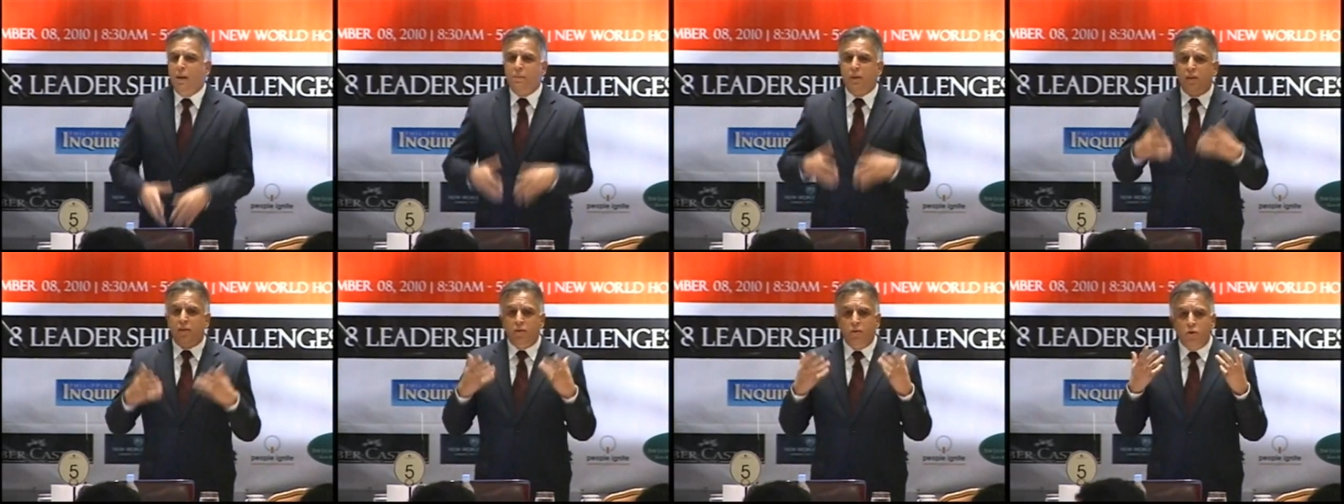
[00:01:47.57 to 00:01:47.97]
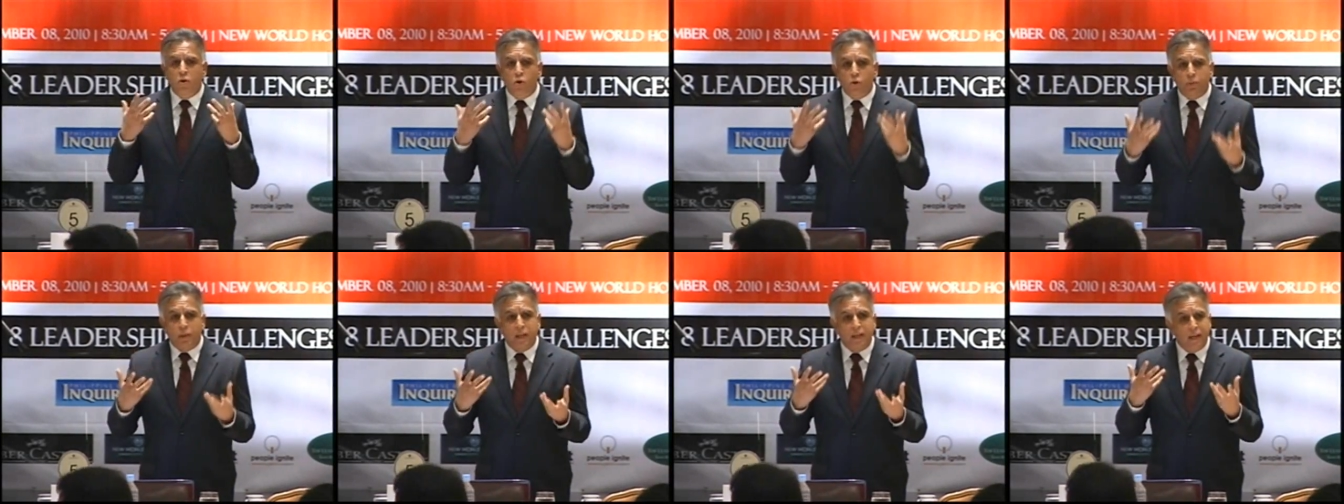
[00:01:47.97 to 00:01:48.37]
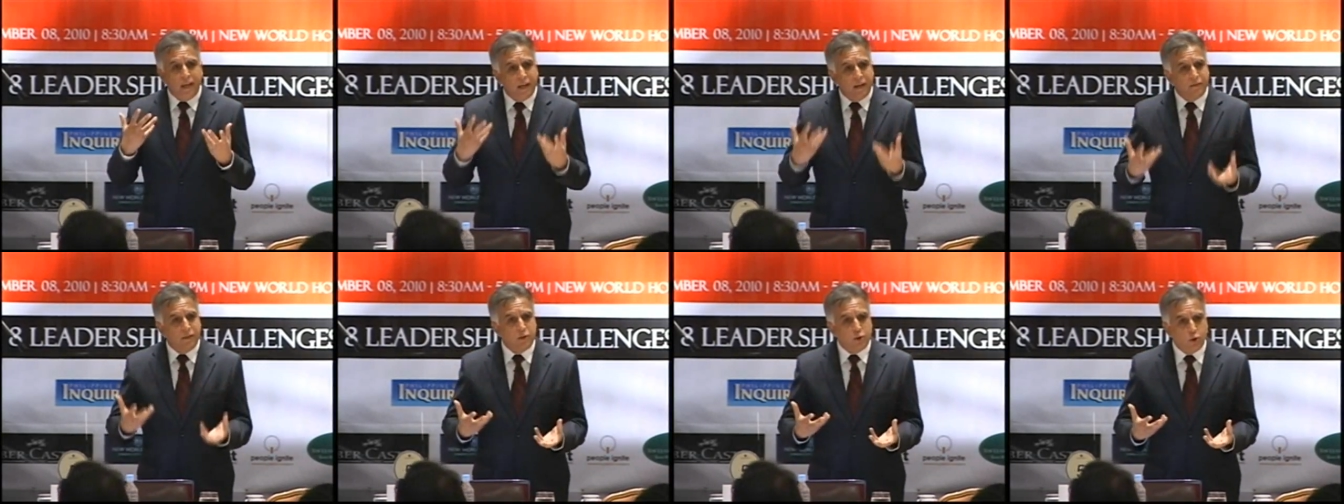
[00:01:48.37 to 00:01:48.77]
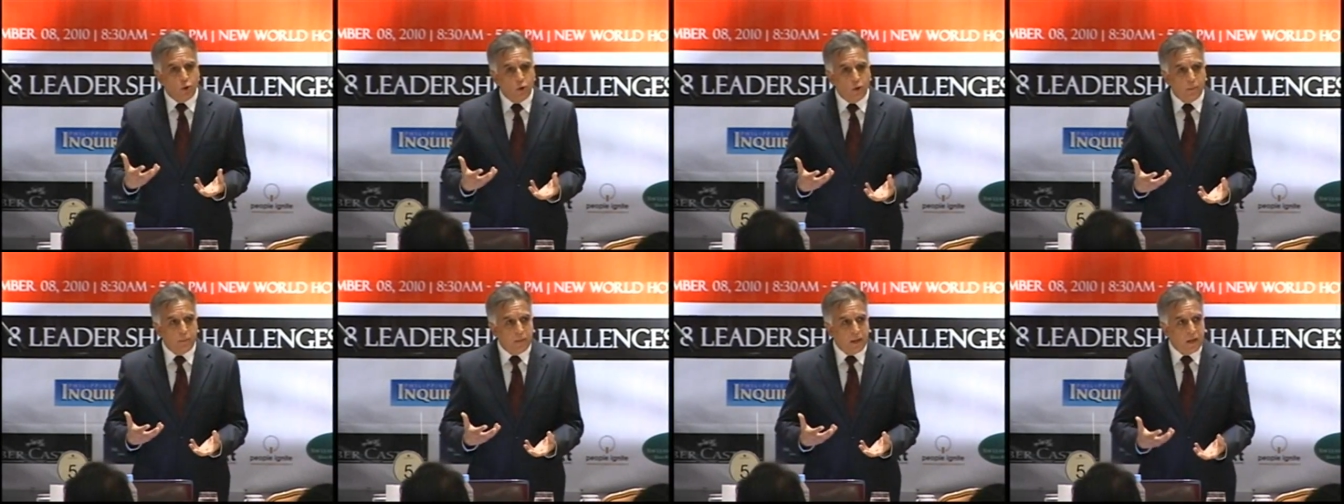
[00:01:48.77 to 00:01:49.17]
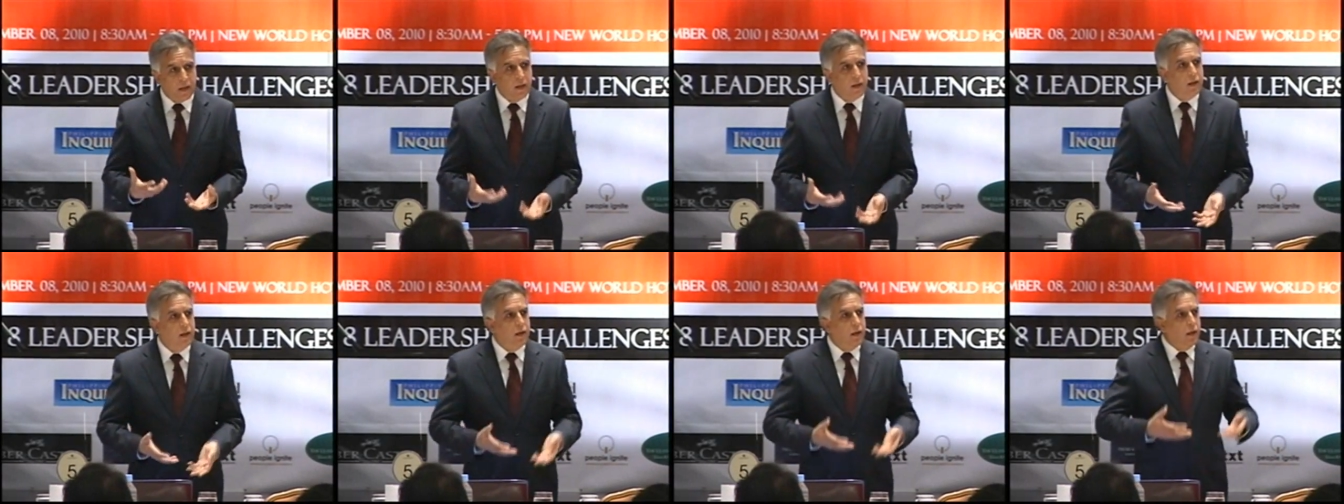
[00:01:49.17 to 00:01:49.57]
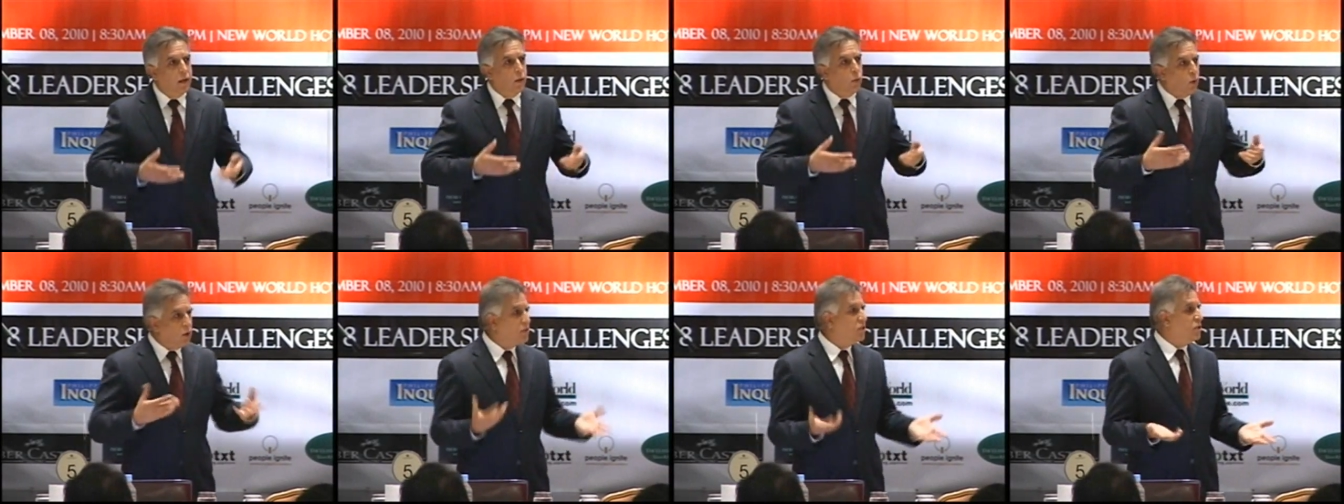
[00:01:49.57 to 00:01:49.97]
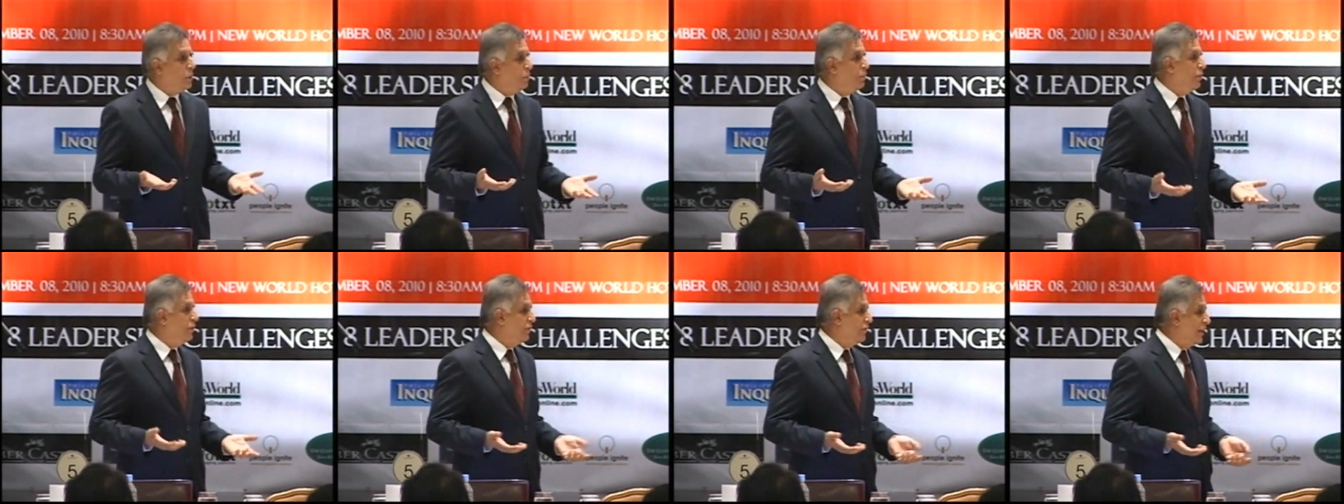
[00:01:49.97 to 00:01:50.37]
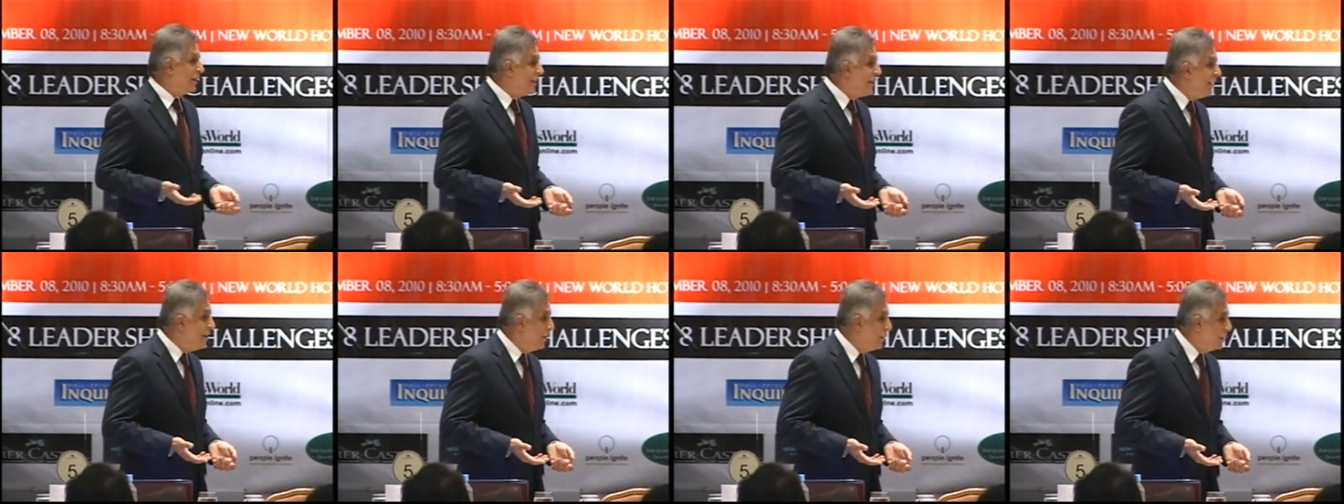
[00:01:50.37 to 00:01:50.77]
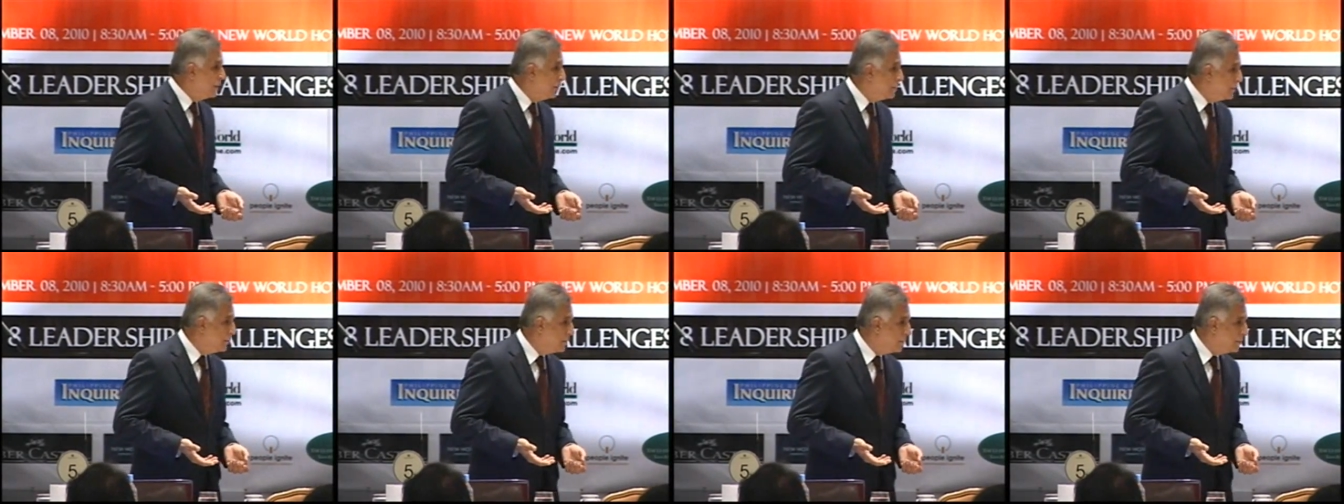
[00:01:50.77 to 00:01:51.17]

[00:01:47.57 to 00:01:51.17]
But nobody ever told me, what's a perfect leader?